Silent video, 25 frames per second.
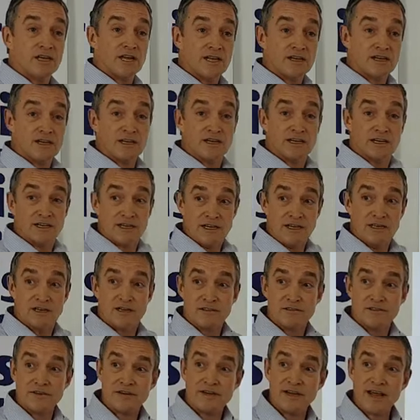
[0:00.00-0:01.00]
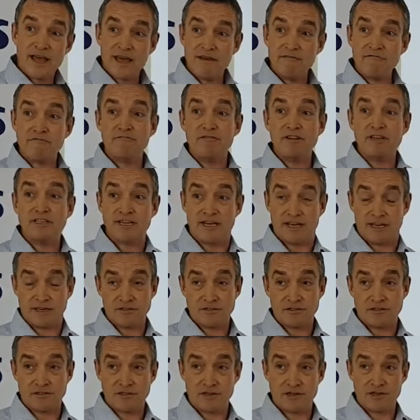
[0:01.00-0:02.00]
unlikely that every
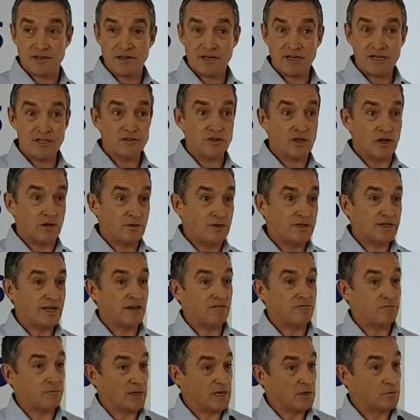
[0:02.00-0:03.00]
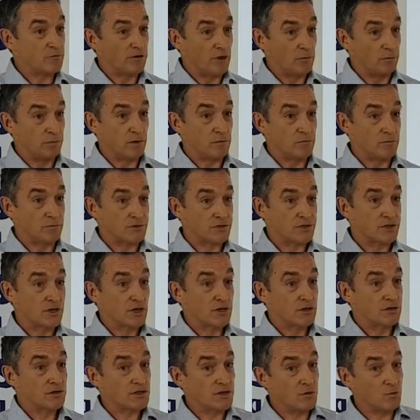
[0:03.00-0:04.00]
task is going to have big
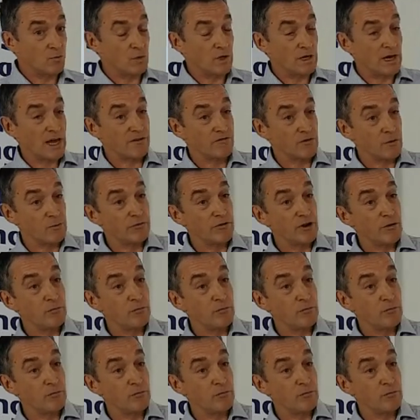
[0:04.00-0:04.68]
problems. Some will have a